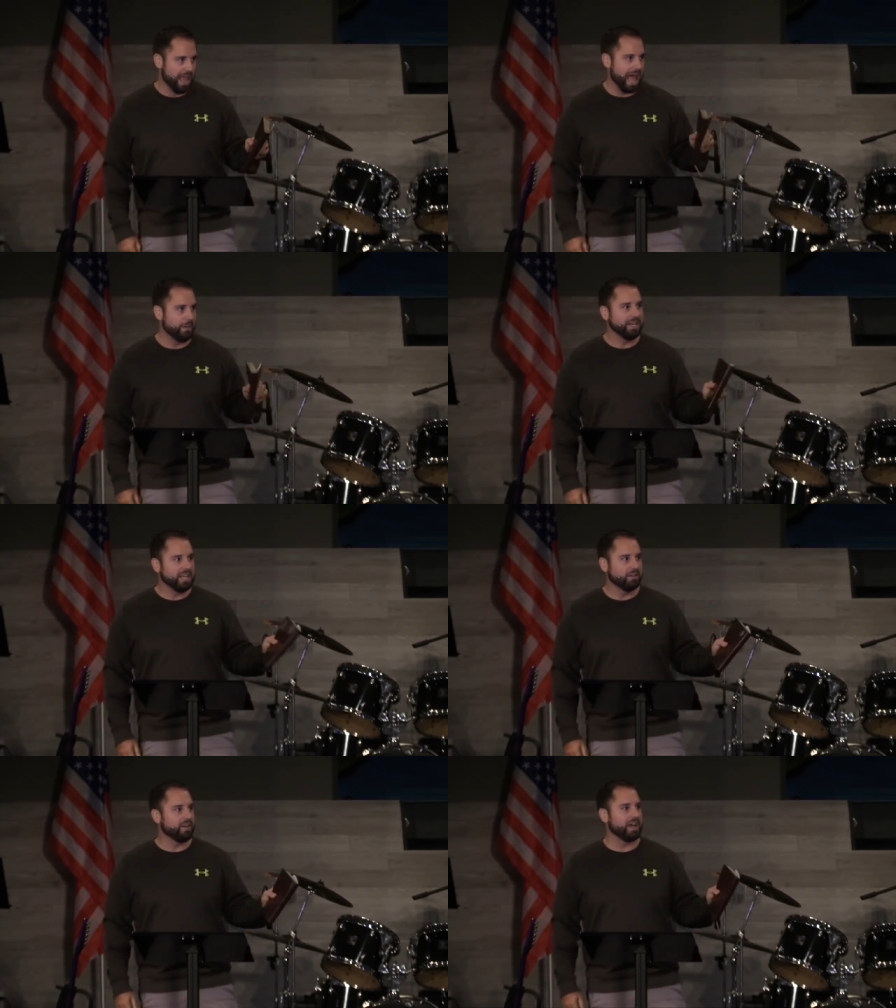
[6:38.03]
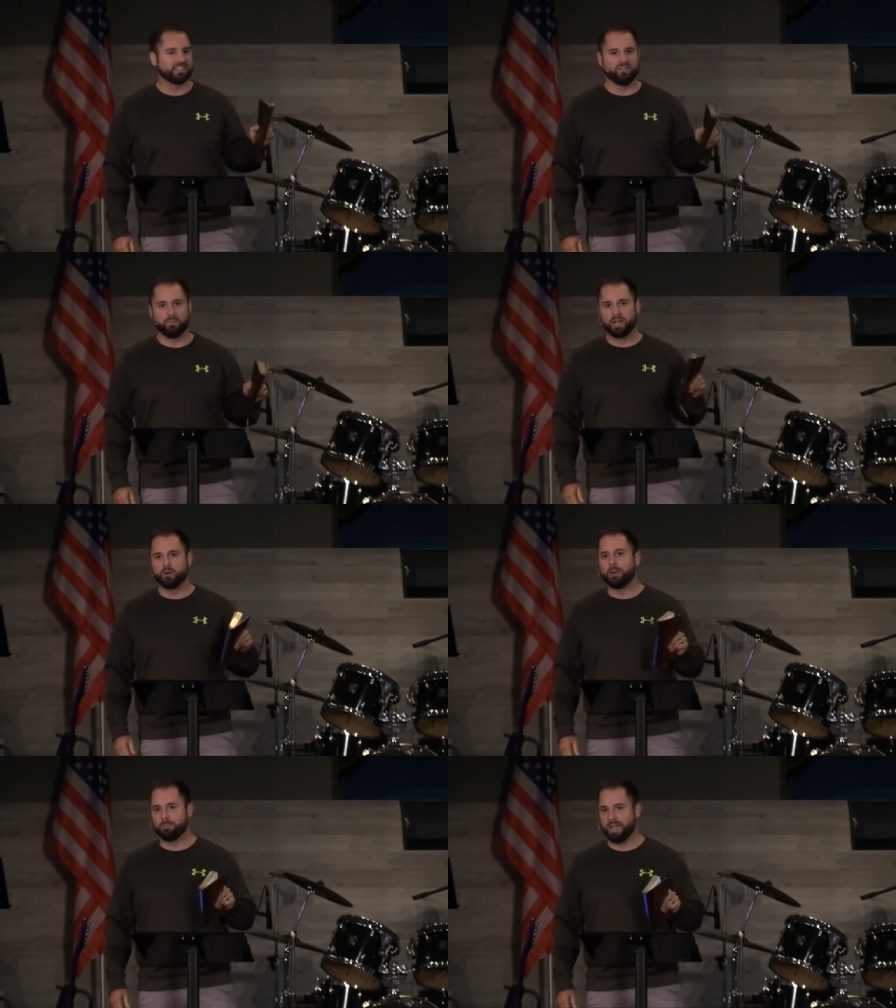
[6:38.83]
How many of us have been
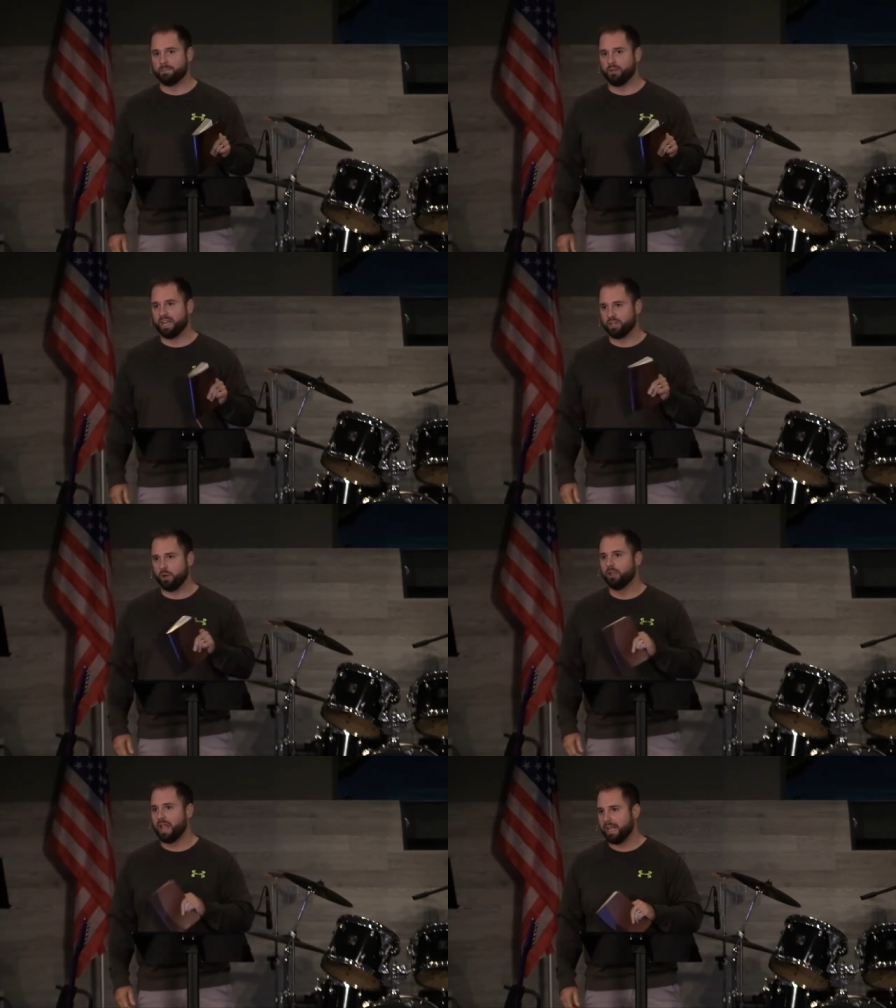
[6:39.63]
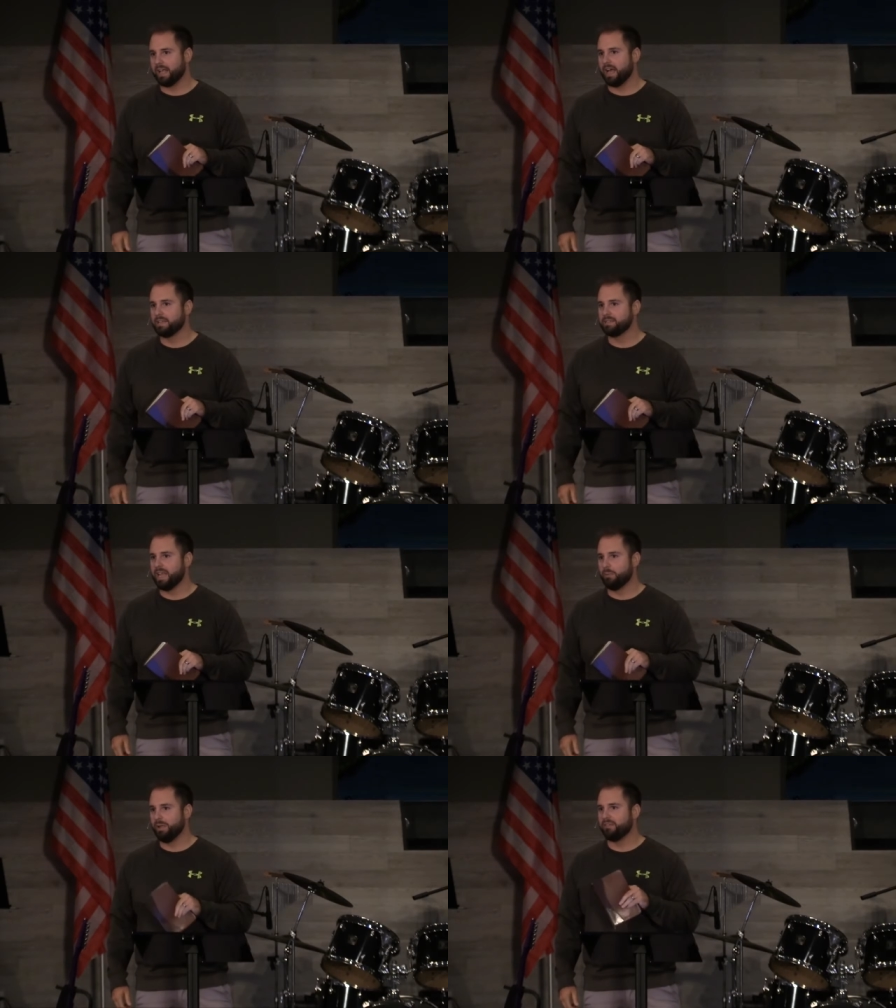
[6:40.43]
around people that don't like us,
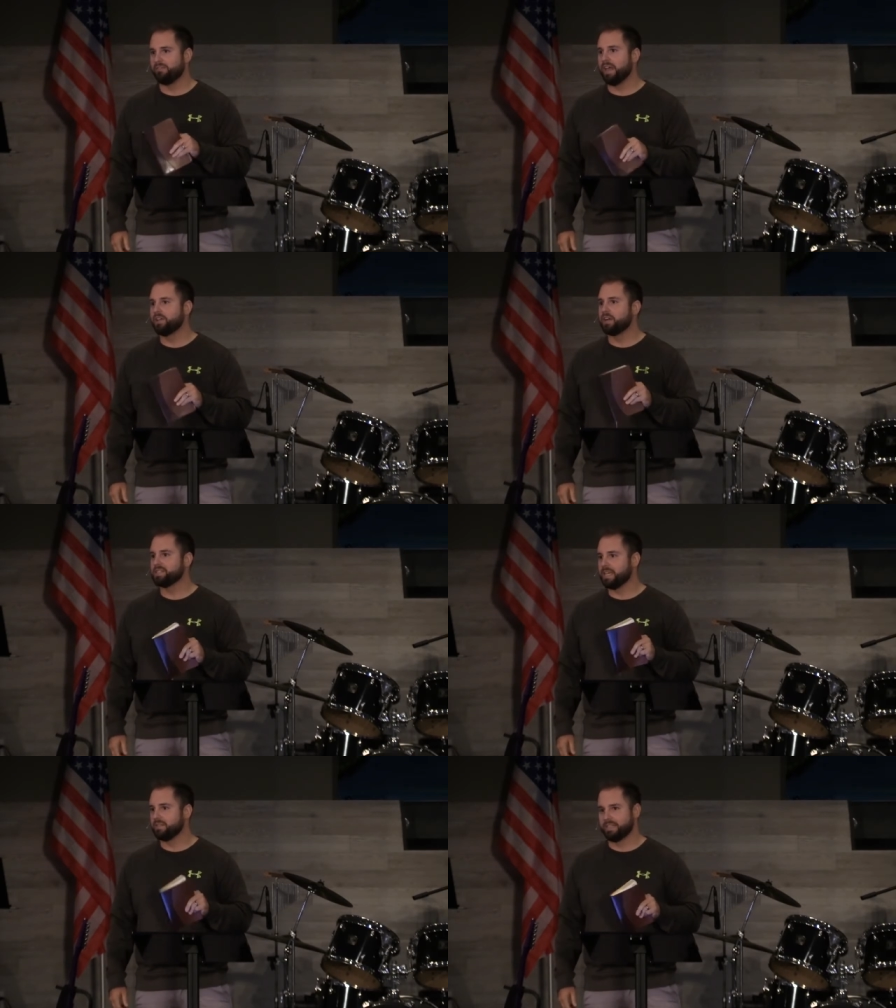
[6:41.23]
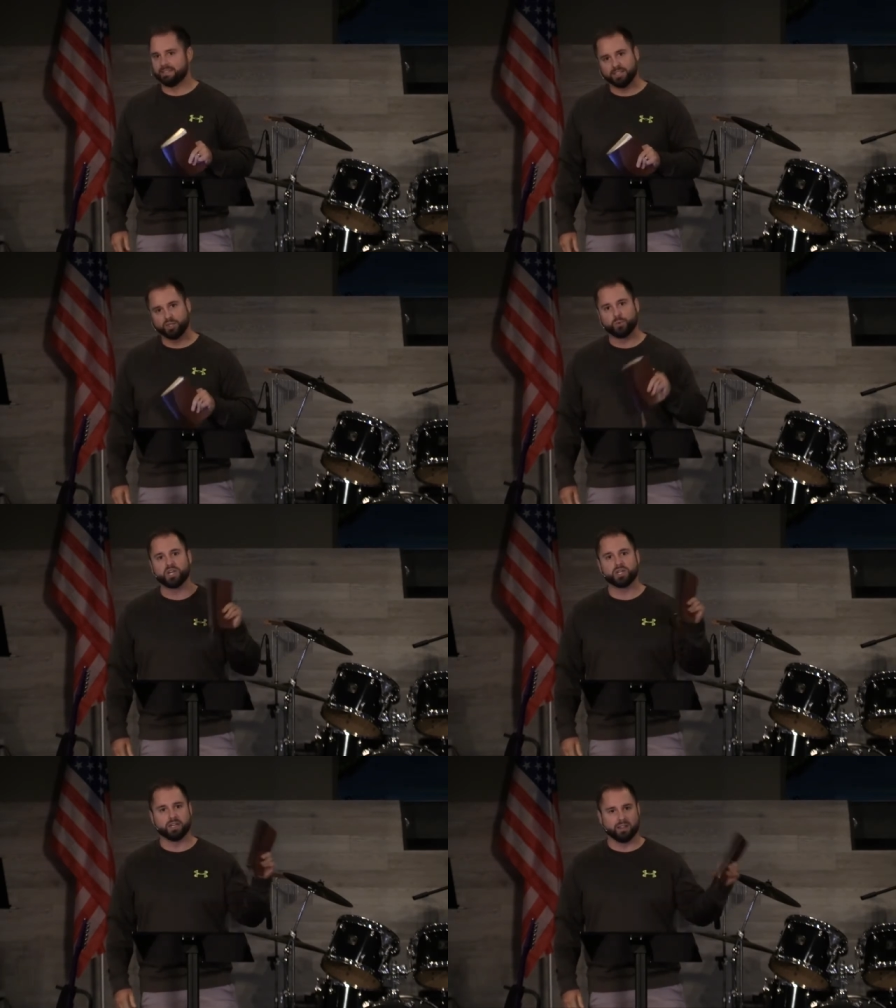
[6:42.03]
and we have found ourselves in a
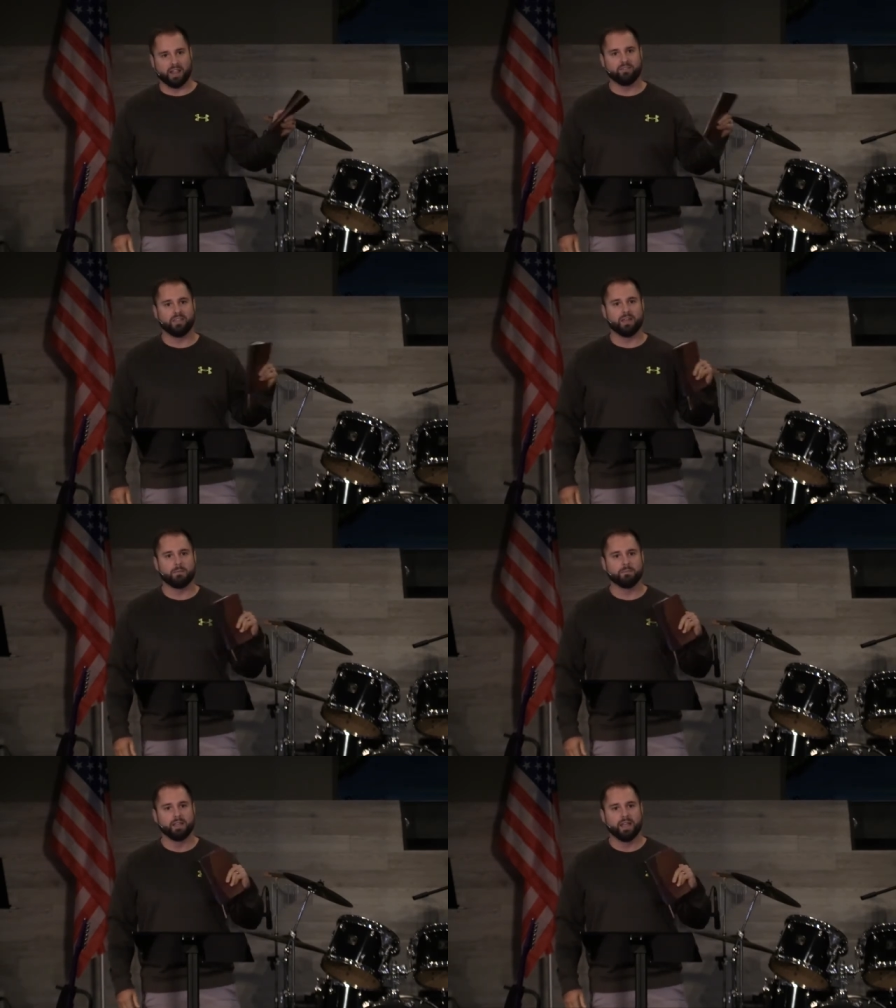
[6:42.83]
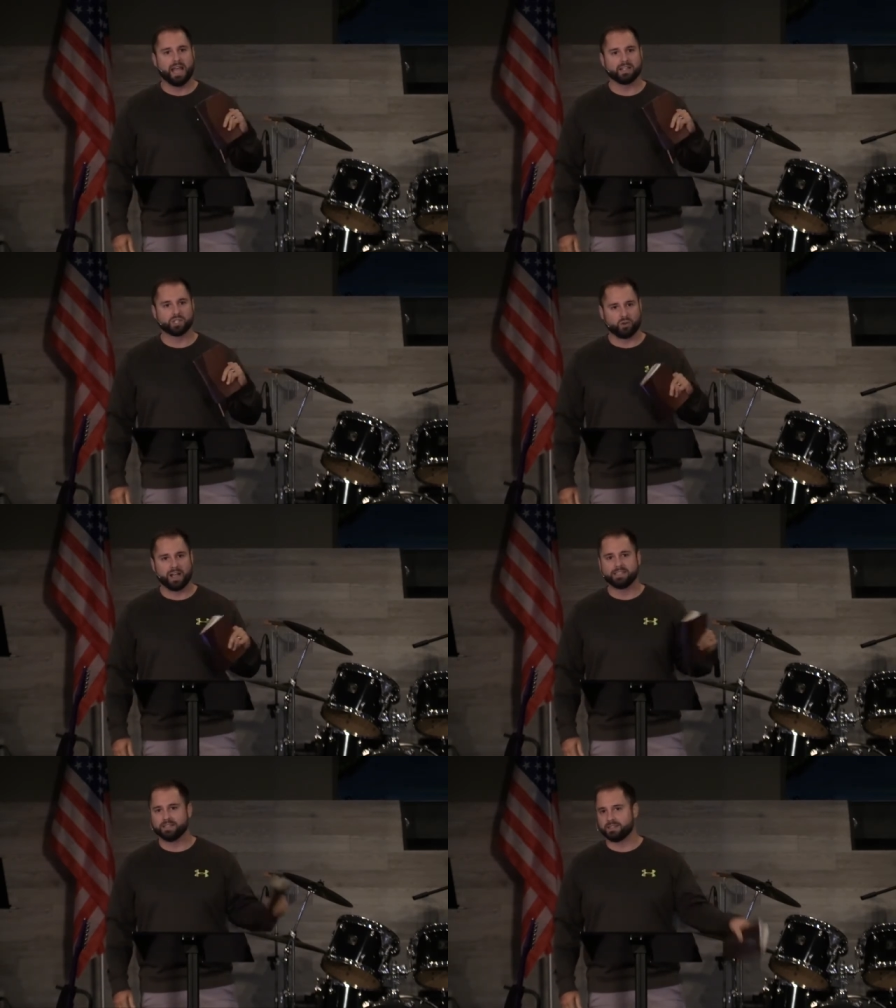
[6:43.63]
situation to love them as
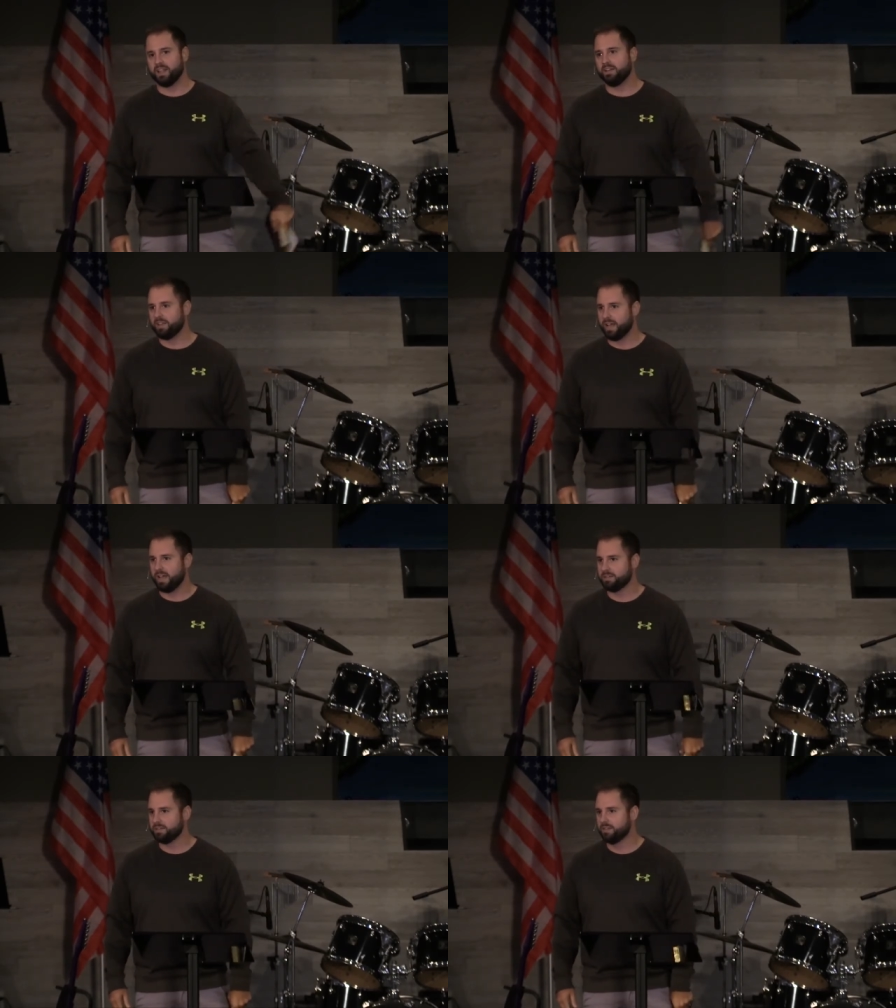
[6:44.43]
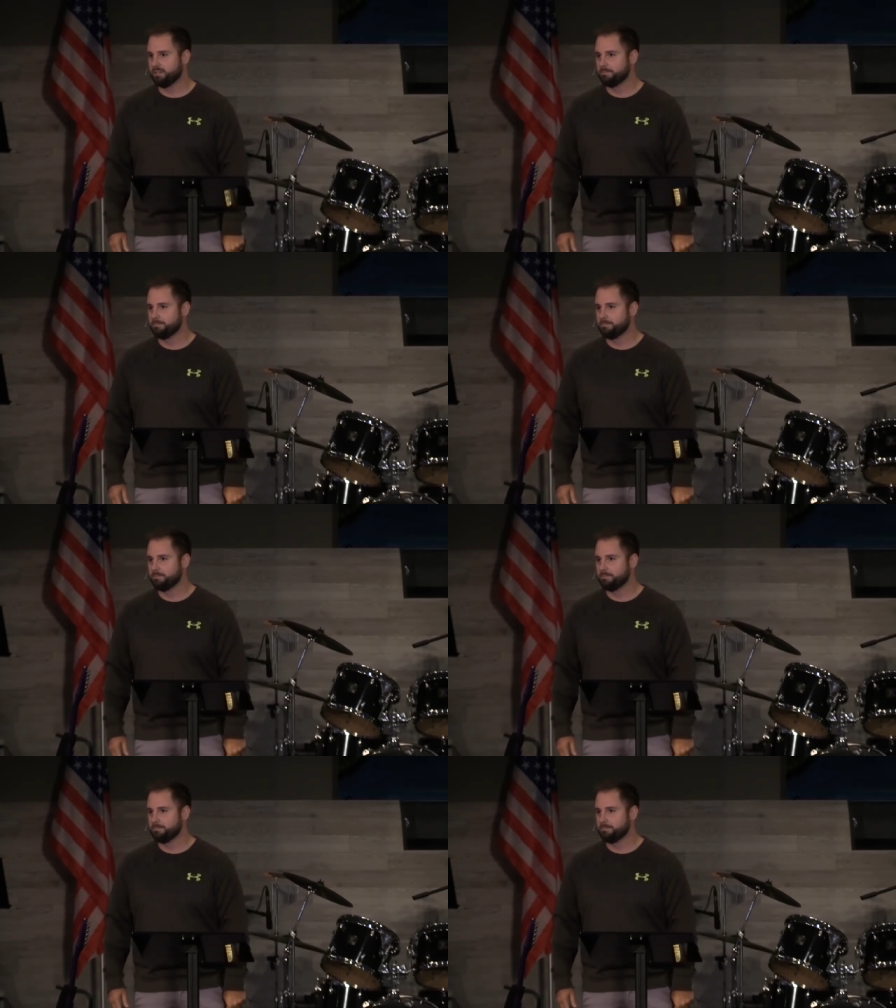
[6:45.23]
Christ has loved us?